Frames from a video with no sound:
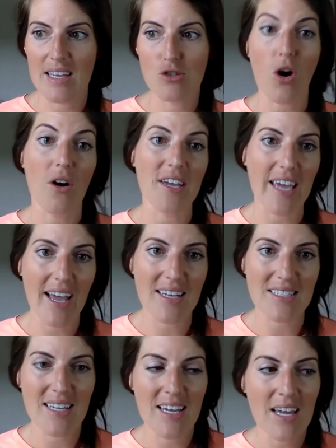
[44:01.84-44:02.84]
drawing
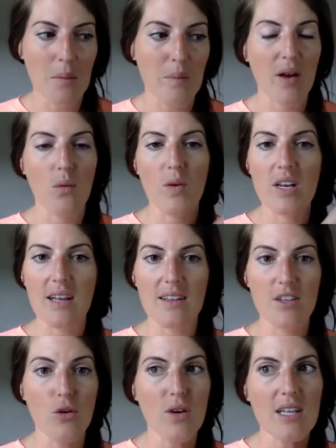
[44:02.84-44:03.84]
yet. But when
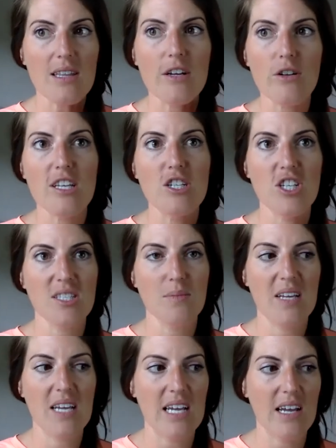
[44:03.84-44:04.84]
you can literally just
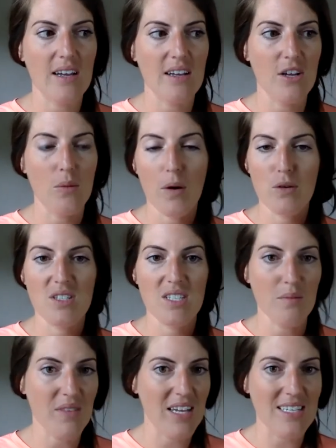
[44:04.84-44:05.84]
be, post
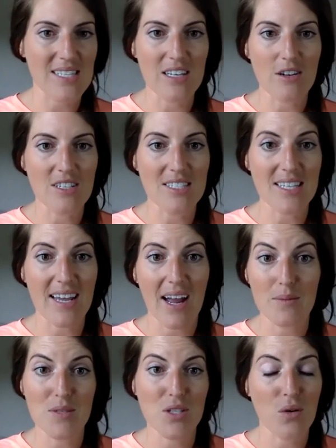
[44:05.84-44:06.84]
something as little as like,
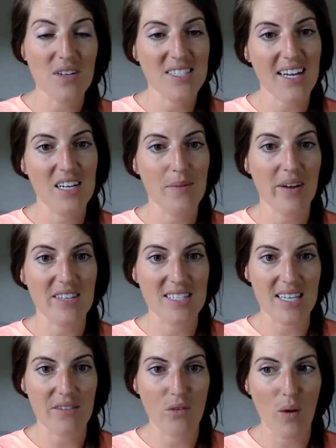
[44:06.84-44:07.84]
I'm so excited about this
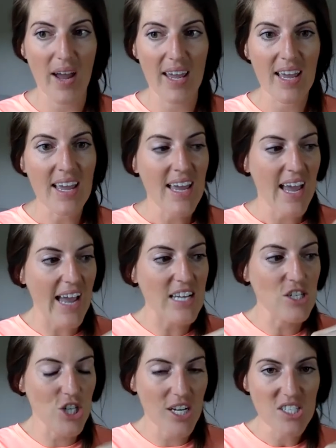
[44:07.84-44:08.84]
giveaway. And
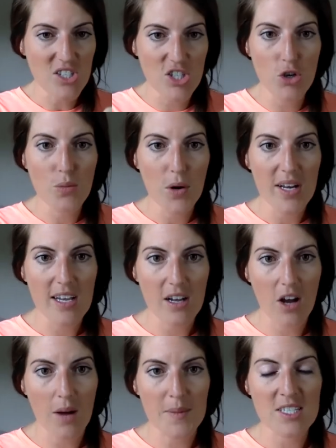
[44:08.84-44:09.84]
just you putting a
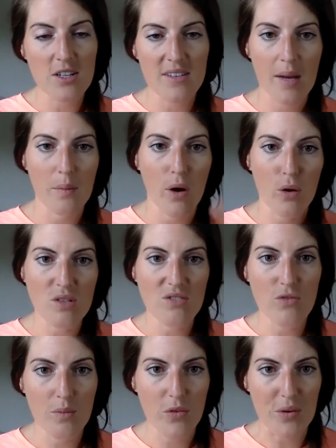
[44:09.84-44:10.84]
comment on that post
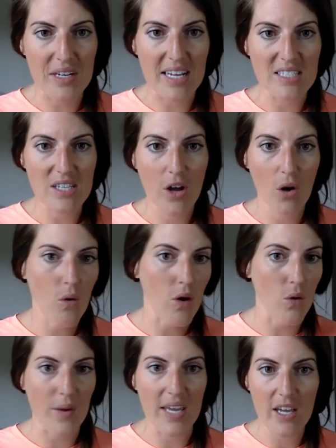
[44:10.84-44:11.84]
from 3 days ago or
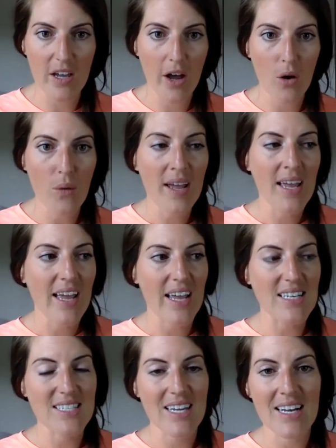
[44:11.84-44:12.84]
a week ago
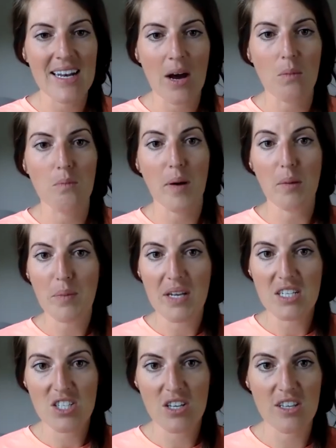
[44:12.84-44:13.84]
is going to now bump
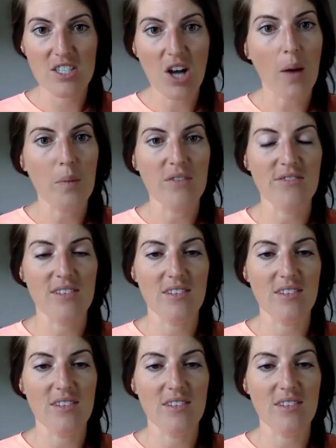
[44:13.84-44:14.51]
it to the top of